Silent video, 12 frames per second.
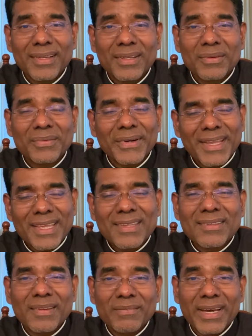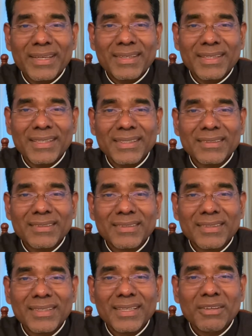for He is inviting us,
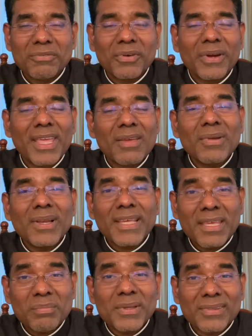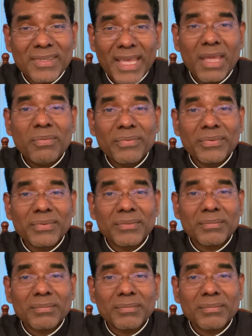for He will keep us safe.